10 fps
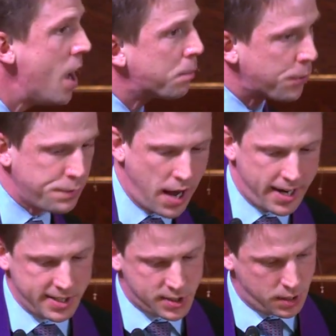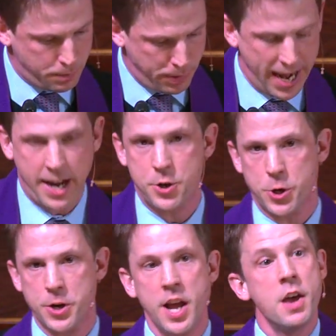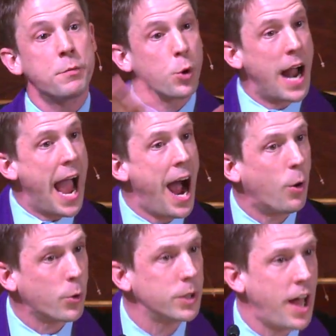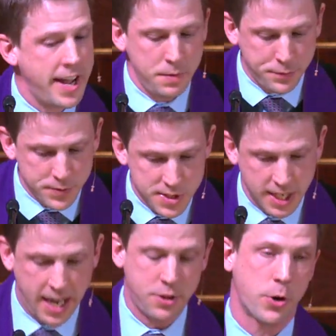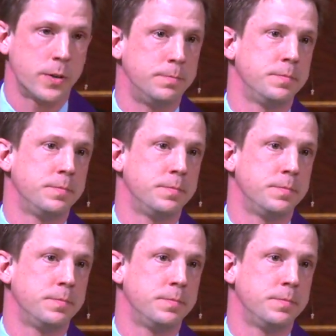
provides the pattern for our life together.